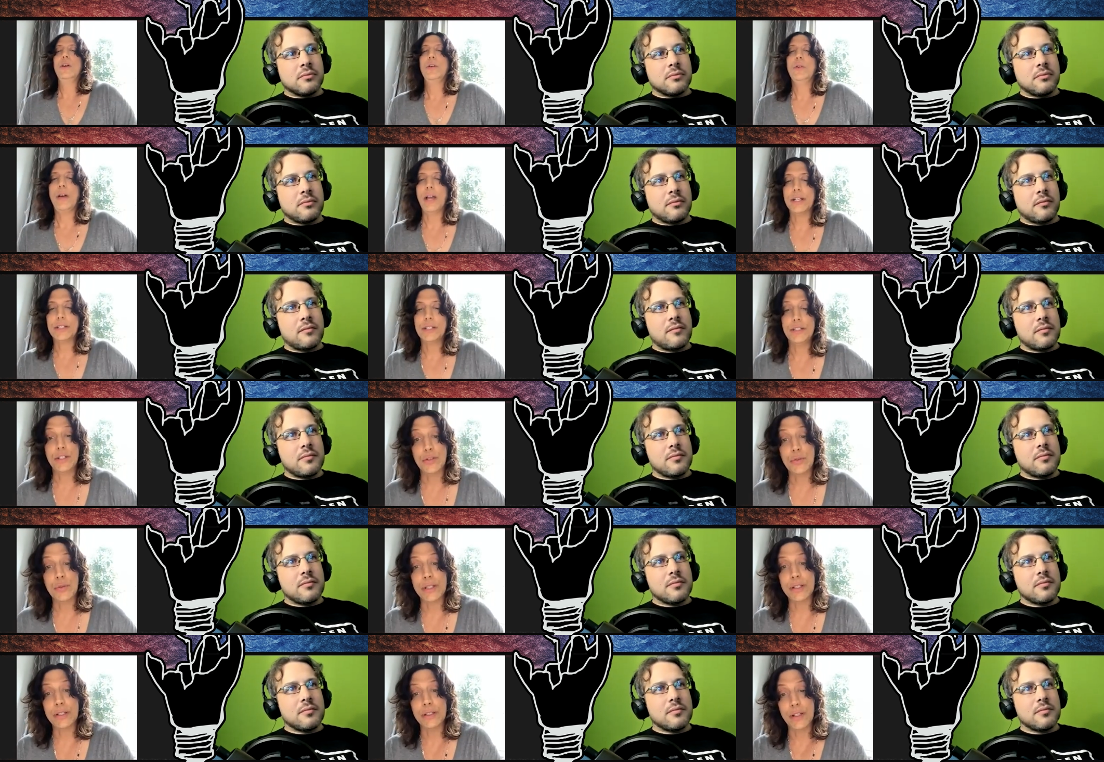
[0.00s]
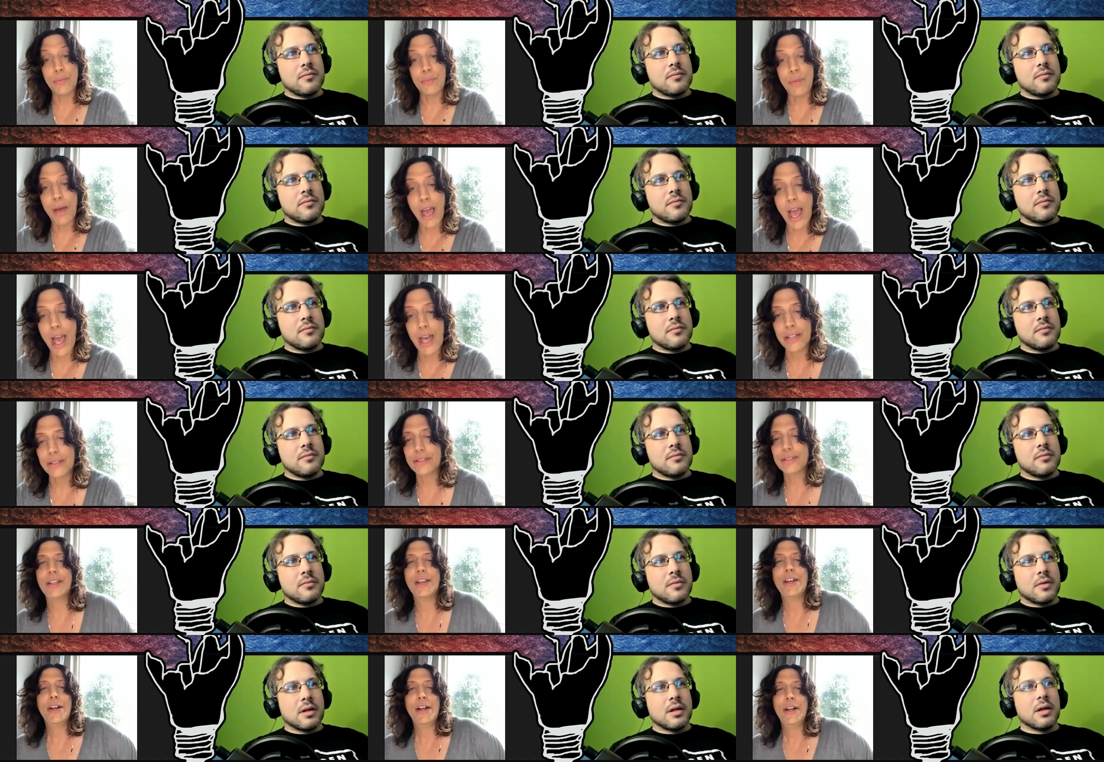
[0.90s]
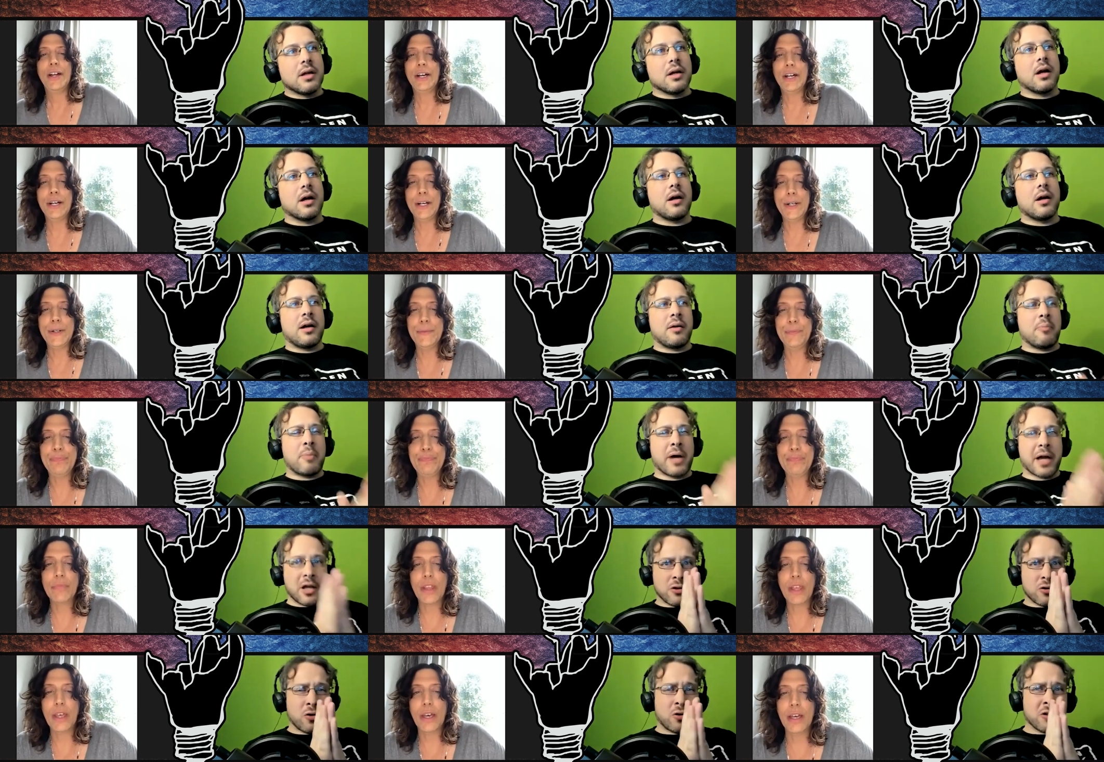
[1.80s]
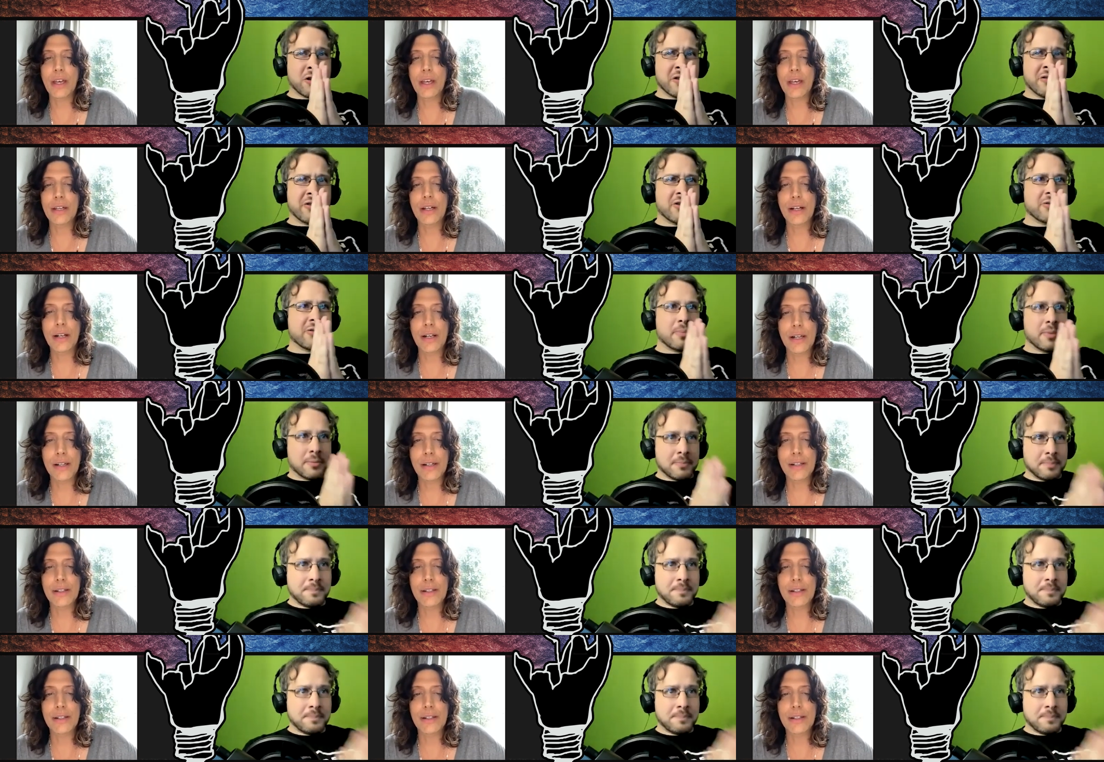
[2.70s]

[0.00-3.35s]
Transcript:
Speaker 1: actually just recently passed. Um, uh, my condolences. Uh,